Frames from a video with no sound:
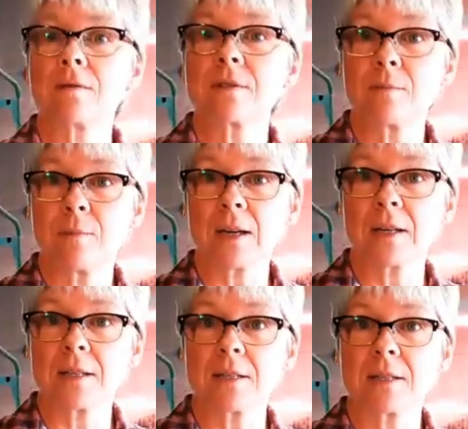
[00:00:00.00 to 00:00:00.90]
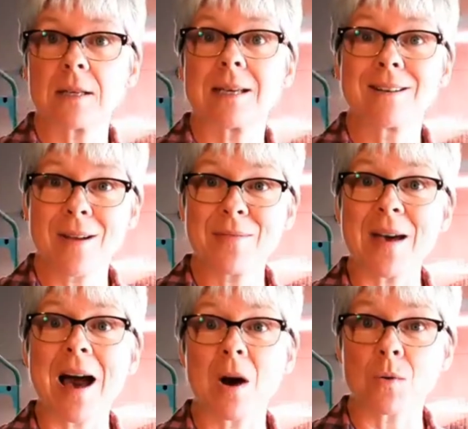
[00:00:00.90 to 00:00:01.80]
those in buckets here at
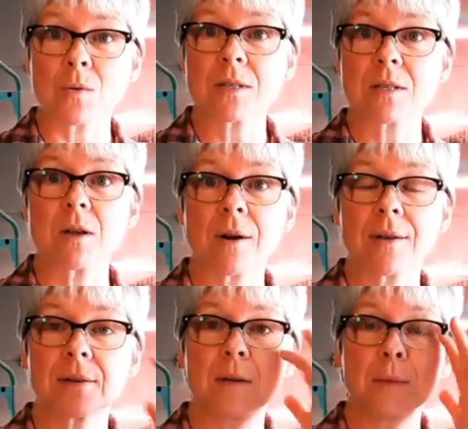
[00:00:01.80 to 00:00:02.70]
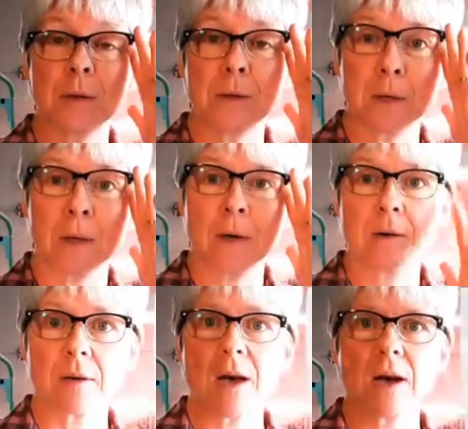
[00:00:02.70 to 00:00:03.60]
the house, not at the community
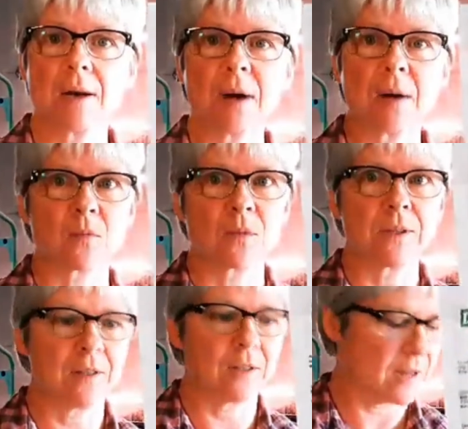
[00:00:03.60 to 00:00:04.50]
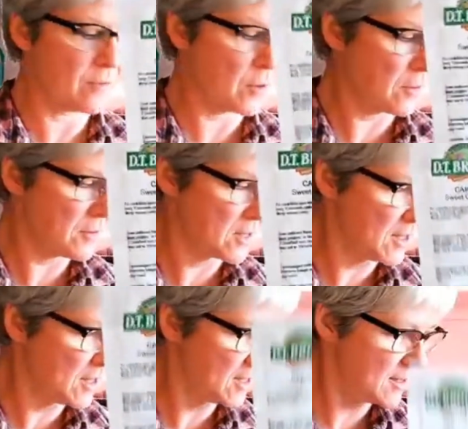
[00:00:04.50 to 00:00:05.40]
garden. I'm really looking forward to
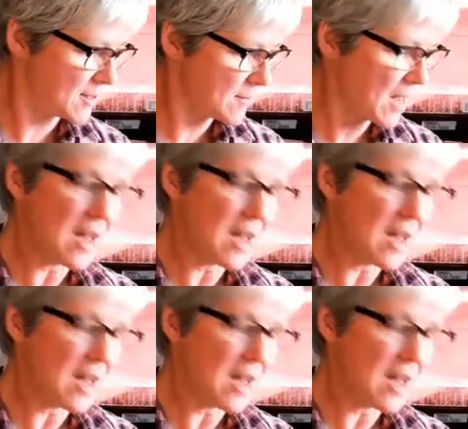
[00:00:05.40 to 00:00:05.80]
these.